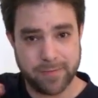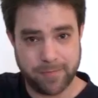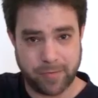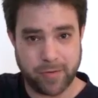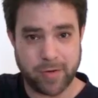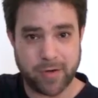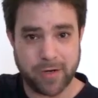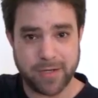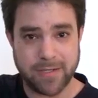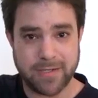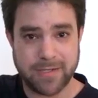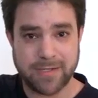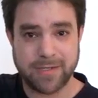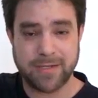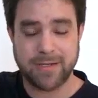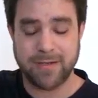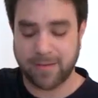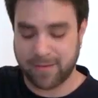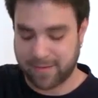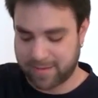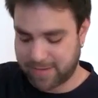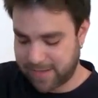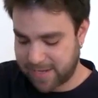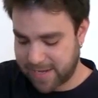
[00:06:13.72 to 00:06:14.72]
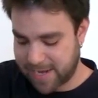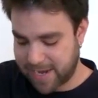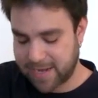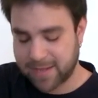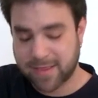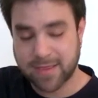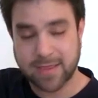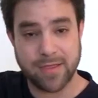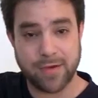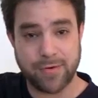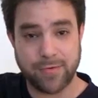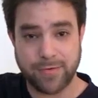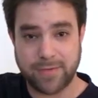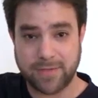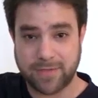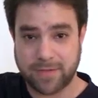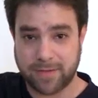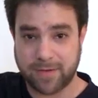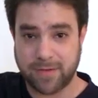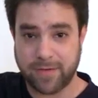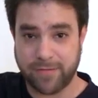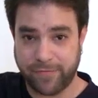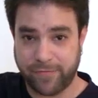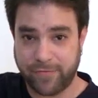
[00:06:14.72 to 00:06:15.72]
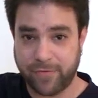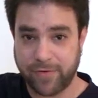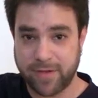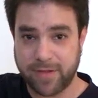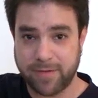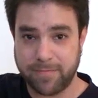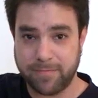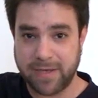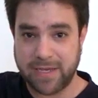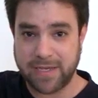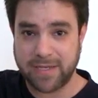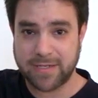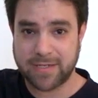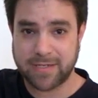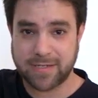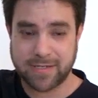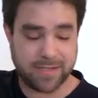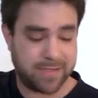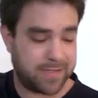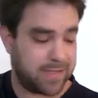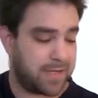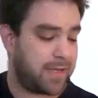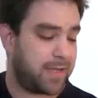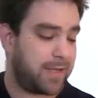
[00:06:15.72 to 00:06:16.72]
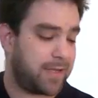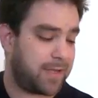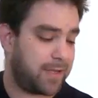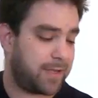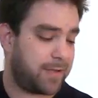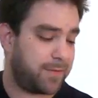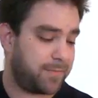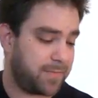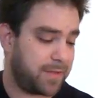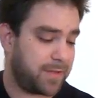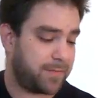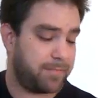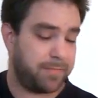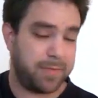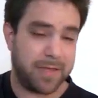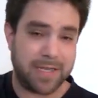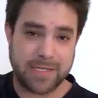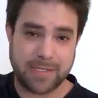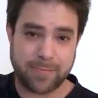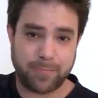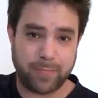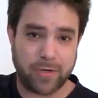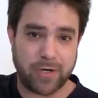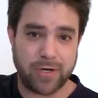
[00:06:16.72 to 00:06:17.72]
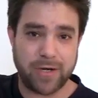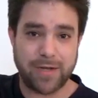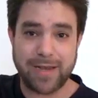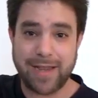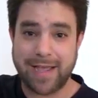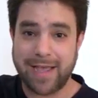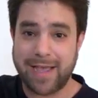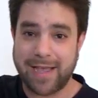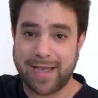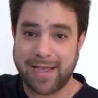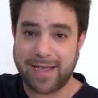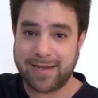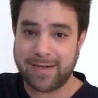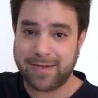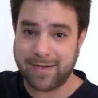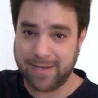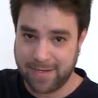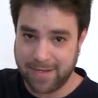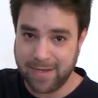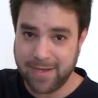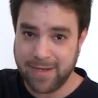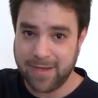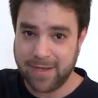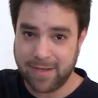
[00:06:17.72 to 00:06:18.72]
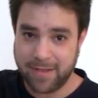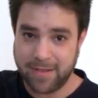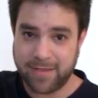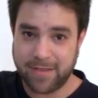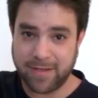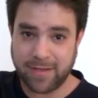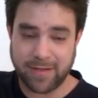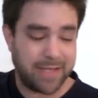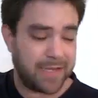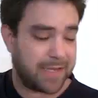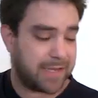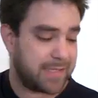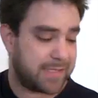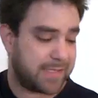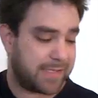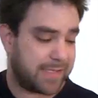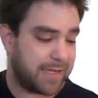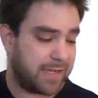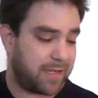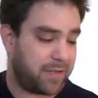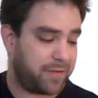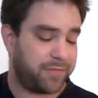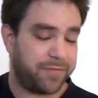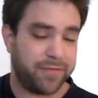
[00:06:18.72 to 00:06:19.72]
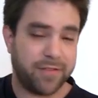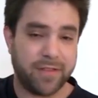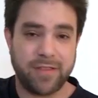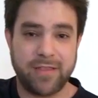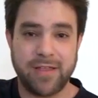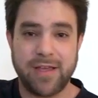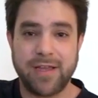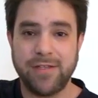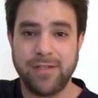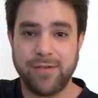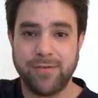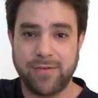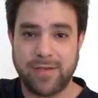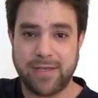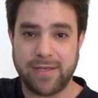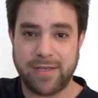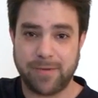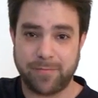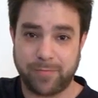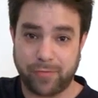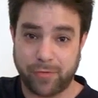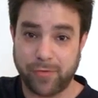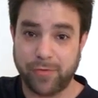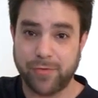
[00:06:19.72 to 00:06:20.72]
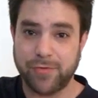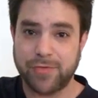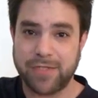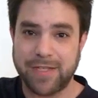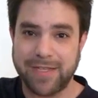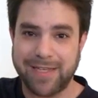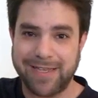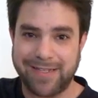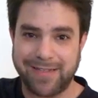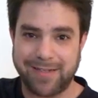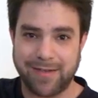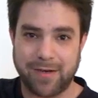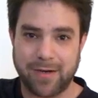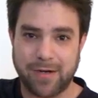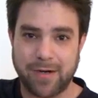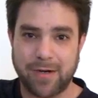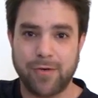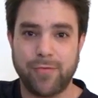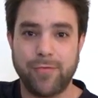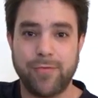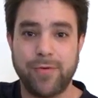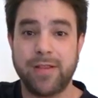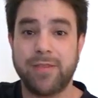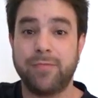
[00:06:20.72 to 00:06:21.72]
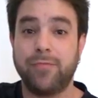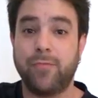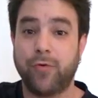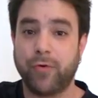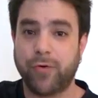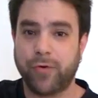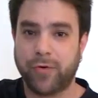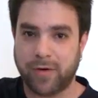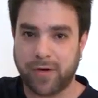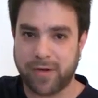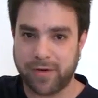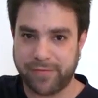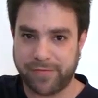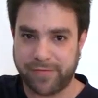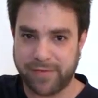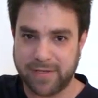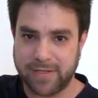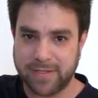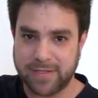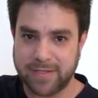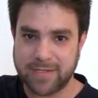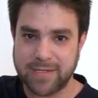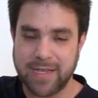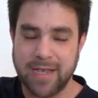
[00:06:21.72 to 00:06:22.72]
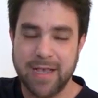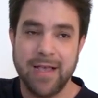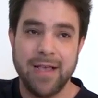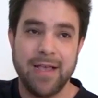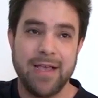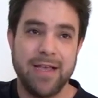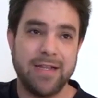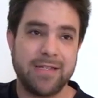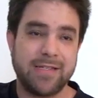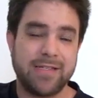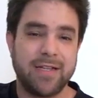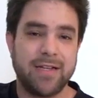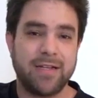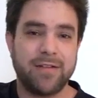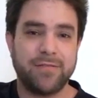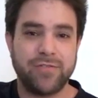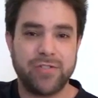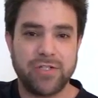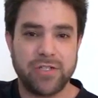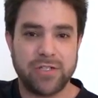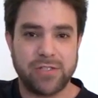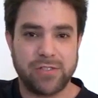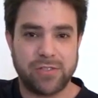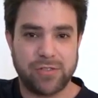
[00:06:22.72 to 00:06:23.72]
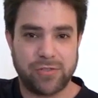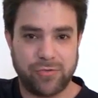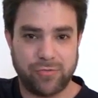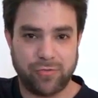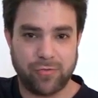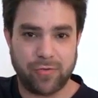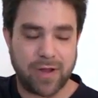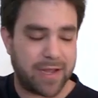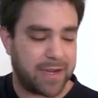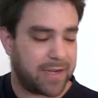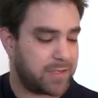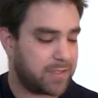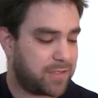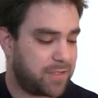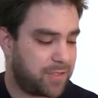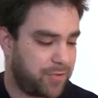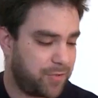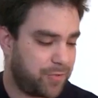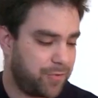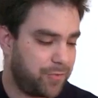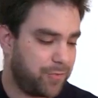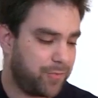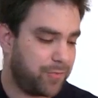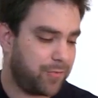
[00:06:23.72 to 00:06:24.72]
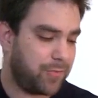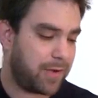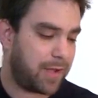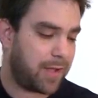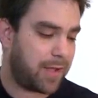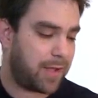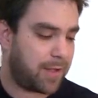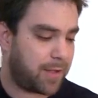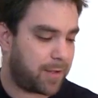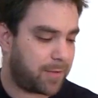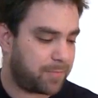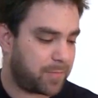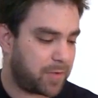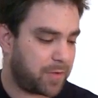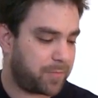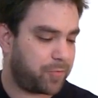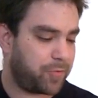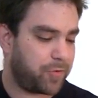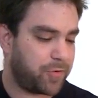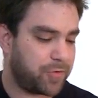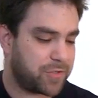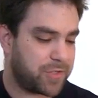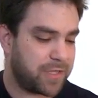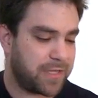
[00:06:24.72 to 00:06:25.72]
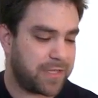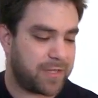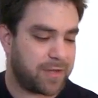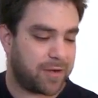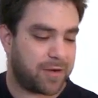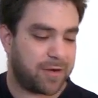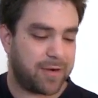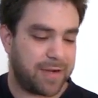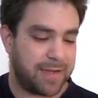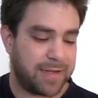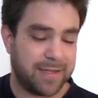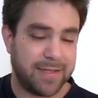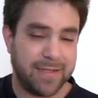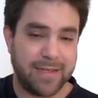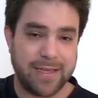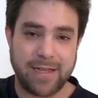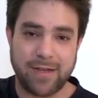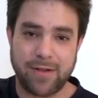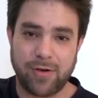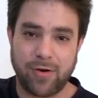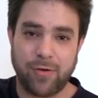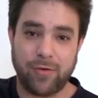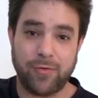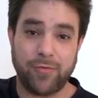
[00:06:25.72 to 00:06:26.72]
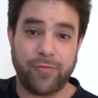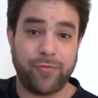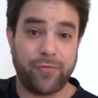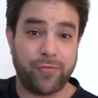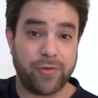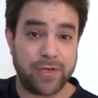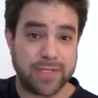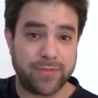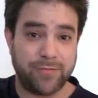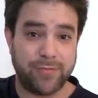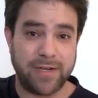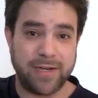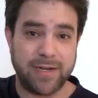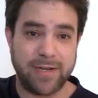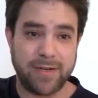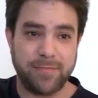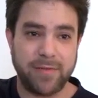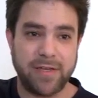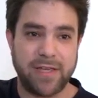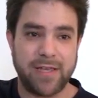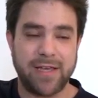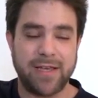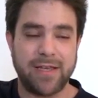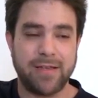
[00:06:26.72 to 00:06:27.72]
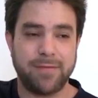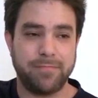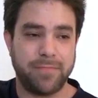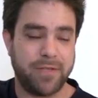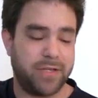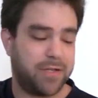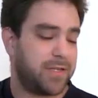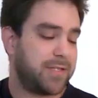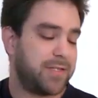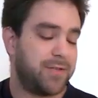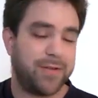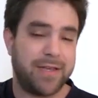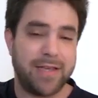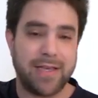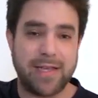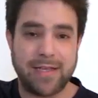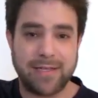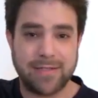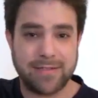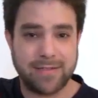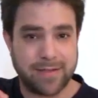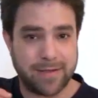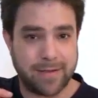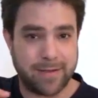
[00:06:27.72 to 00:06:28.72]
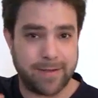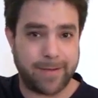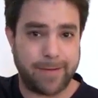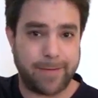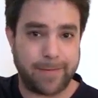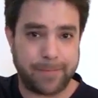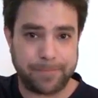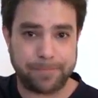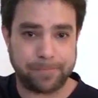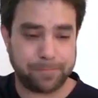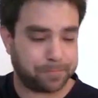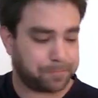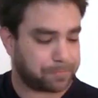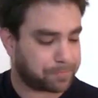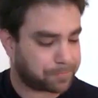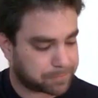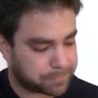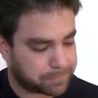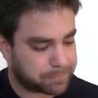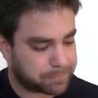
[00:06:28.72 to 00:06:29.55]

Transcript: parts, the eighth notes for the bass, um, the bass part and the lick itself, then you can approach the guitar with more confidence instead of just trying to um, approach the guitar and get all frustrated because you can't um,